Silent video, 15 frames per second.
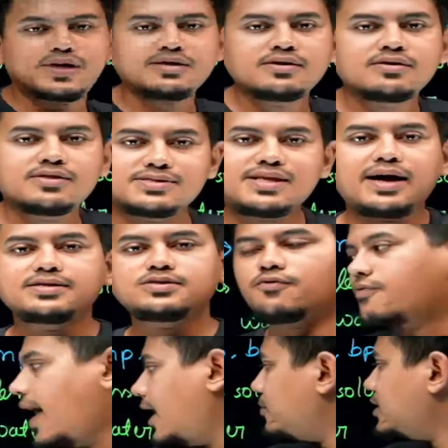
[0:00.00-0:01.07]
to know that the
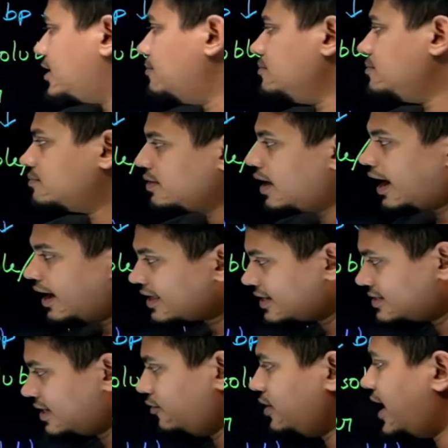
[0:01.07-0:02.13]
size of aluminium
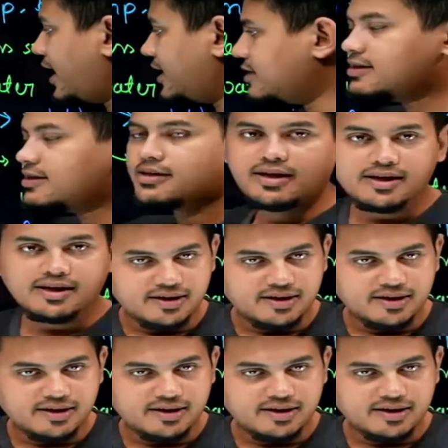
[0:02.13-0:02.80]
cation and